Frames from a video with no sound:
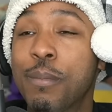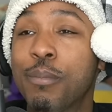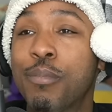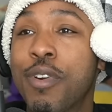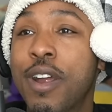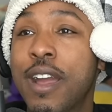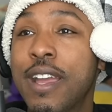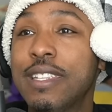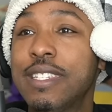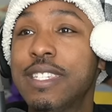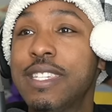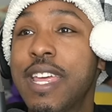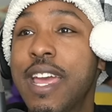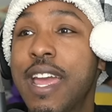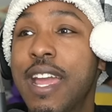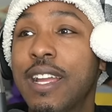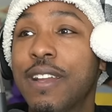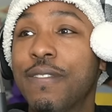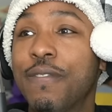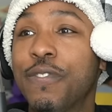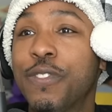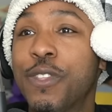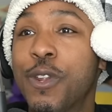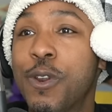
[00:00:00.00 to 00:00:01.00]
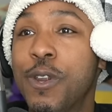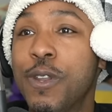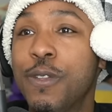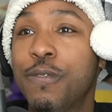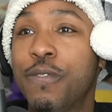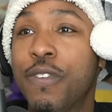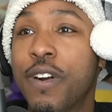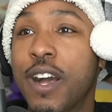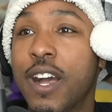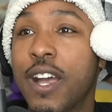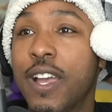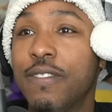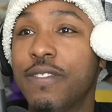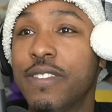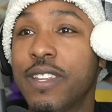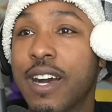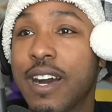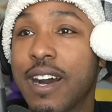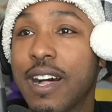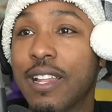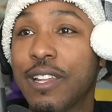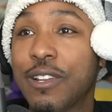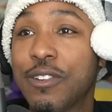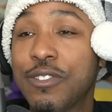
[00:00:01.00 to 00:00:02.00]
Price tag of
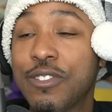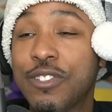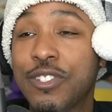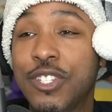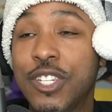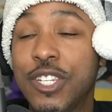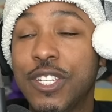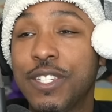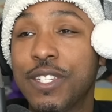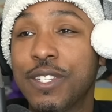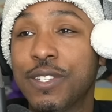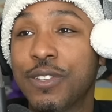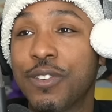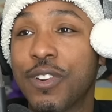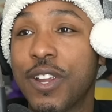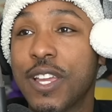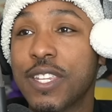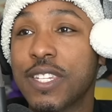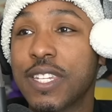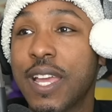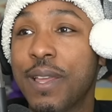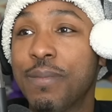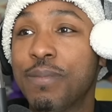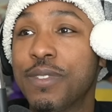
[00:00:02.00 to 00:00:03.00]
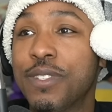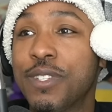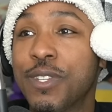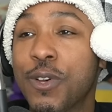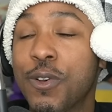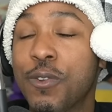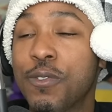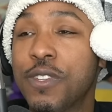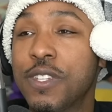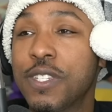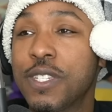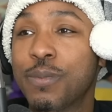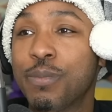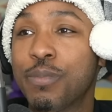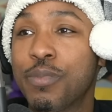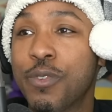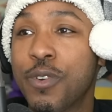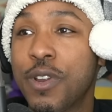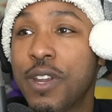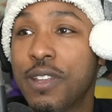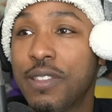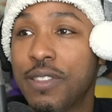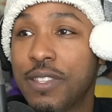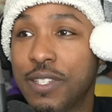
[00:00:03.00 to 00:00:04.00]
$35. Jesus Christ, I'm so
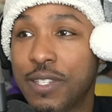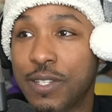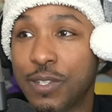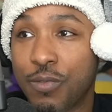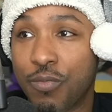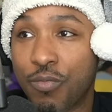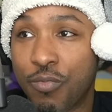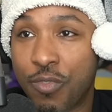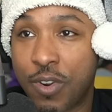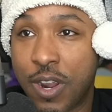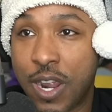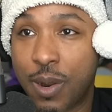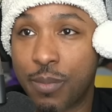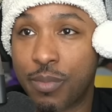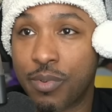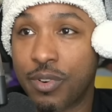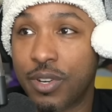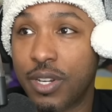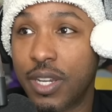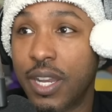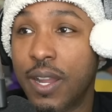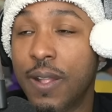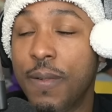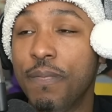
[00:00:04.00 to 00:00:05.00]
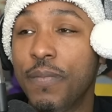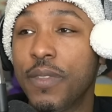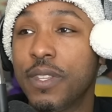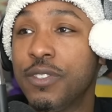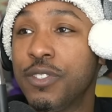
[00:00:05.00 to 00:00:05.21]
disappointed. This is robbery.